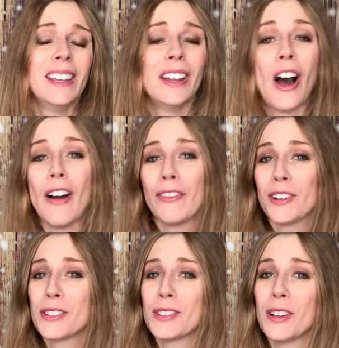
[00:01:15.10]

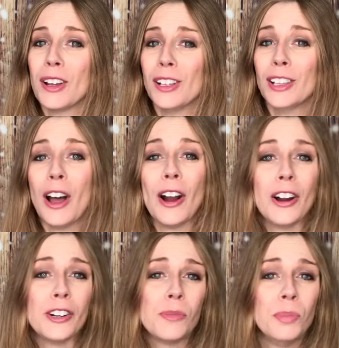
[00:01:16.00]
offers
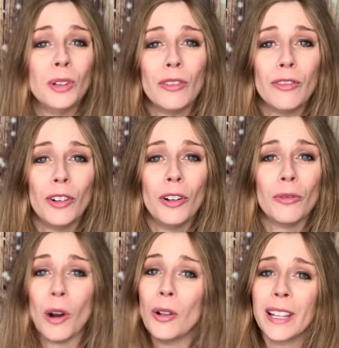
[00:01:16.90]
large, beautiful
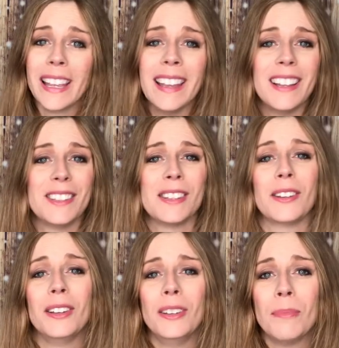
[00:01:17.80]
rolling hills
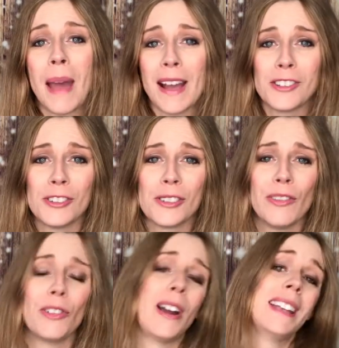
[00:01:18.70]
and pastures for
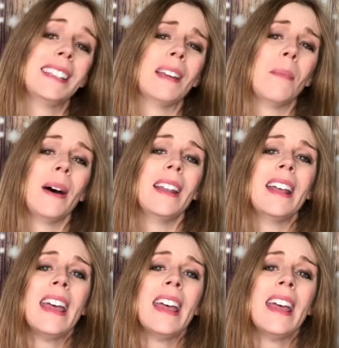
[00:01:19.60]
grazing, but